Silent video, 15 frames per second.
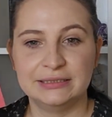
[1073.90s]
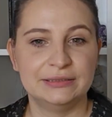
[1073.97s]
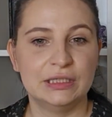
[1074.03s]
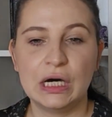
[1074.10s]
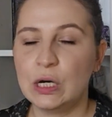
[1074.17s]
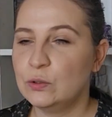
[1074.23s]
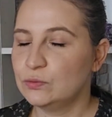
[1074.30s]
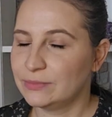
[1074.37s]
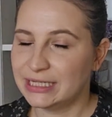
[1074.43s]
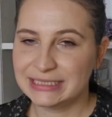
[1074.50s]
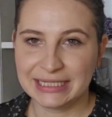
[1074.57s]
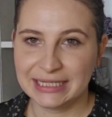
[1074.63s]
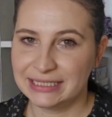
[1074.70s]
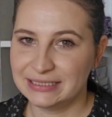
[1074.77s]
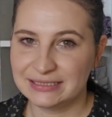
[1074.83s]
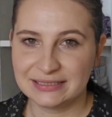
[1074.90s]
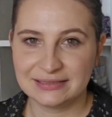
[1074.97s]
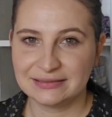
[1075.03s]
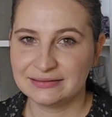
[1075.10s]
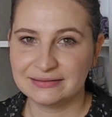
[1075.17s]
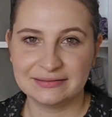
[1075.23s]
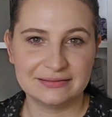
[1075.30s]
oh my days.
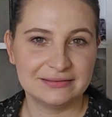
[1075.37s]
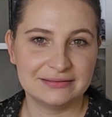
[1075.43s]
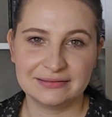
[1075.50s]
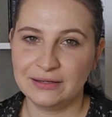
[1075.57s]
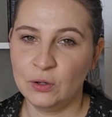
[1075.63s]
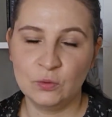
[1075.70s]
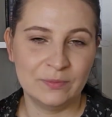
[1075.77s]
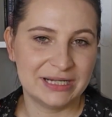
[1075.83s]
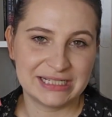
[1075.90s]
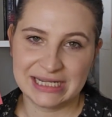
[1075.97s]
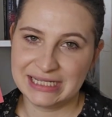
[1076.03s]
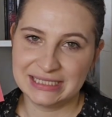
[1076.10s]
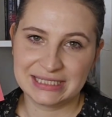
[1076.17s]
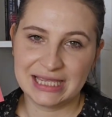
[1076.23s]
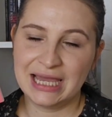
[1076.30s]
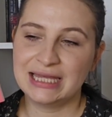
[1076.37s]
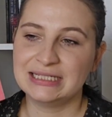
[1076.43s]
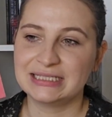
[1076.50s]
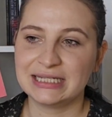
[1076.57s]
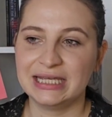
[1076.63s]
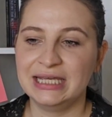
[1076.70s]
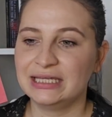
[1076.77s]
And
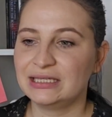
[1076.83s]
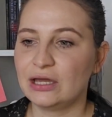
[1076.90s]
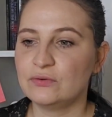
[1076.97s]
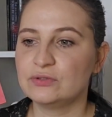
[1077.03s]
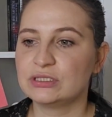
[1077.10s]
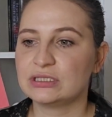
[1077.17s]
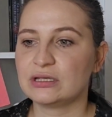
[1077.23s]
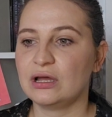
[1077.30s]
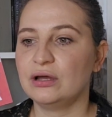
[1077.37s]
it's